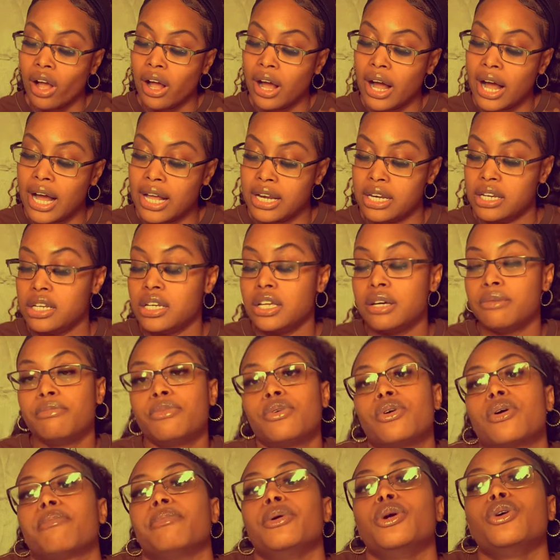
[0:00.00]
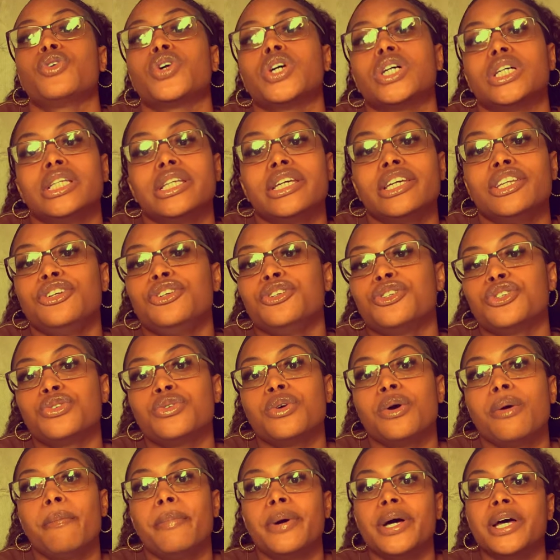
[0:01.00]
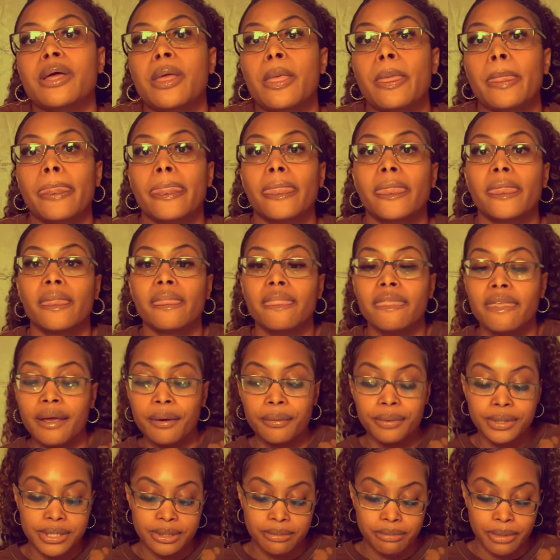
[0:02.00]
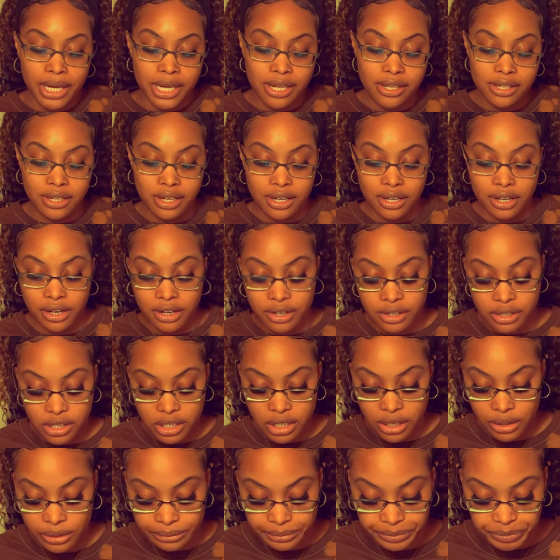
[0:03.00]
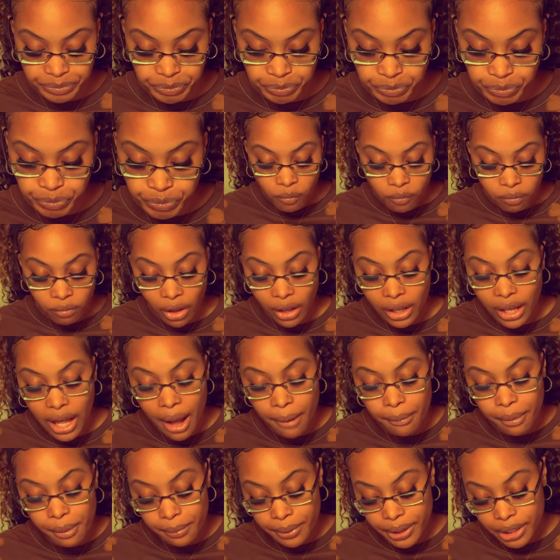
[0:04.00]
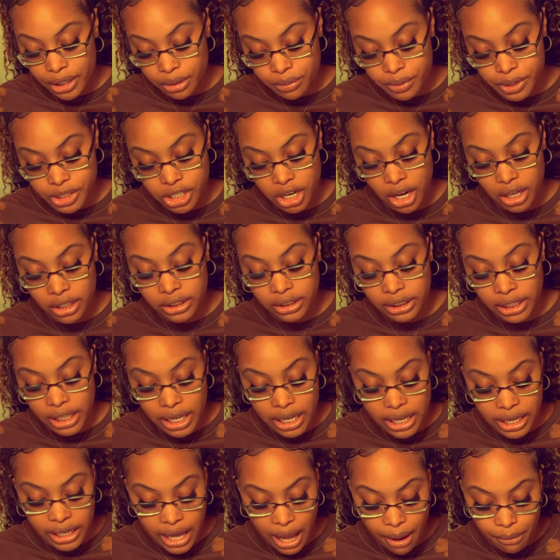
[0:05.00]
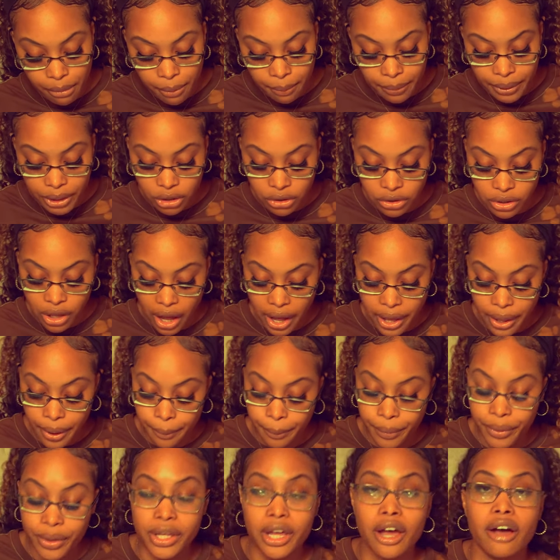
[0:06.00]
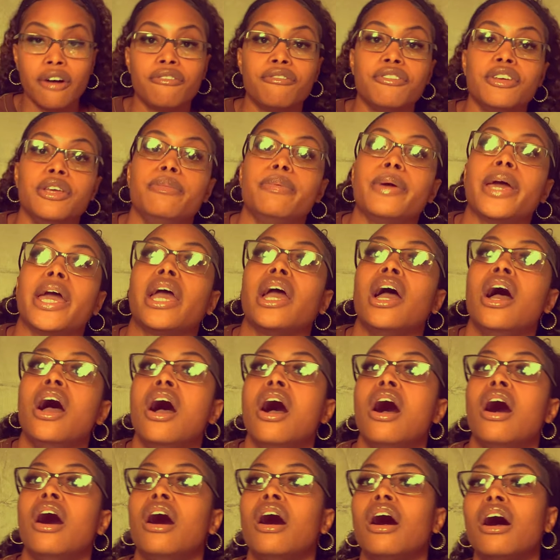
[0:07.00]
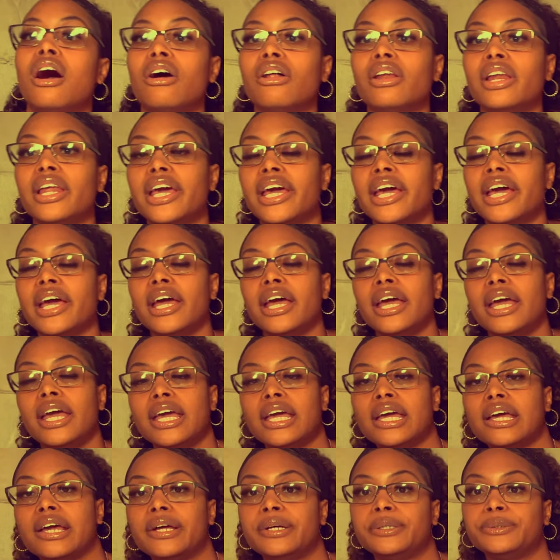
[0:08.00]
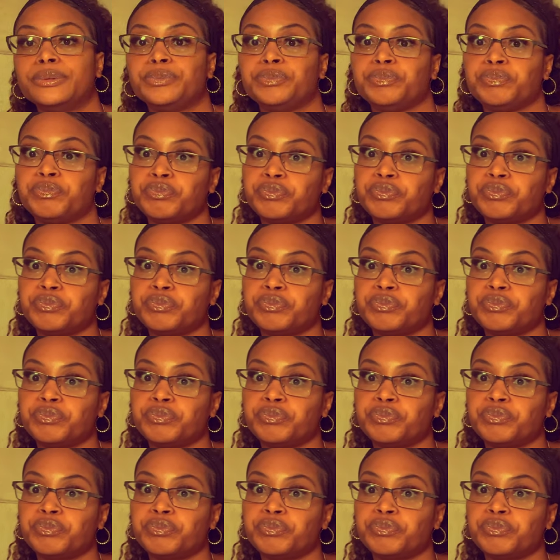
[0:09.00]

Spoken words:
I needed more milk than usual. But that was amazing, y'all. So comment below what y'all think. Comment below y'all input, y'all feedback, all that. And